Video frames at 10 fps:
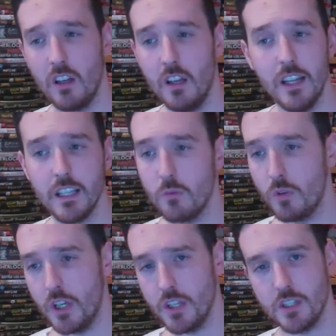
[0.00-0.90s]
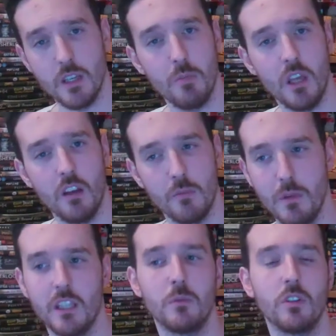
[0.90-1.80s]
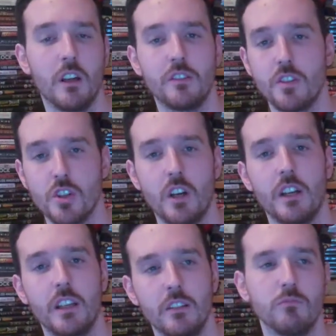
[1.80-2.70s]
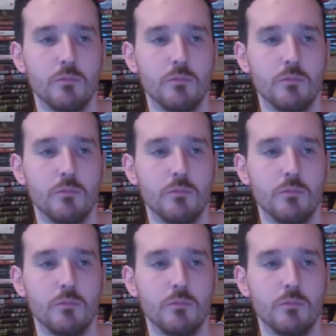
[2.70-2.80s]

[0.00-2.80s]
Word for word: lick them with H D paint, make them look nice and shiny,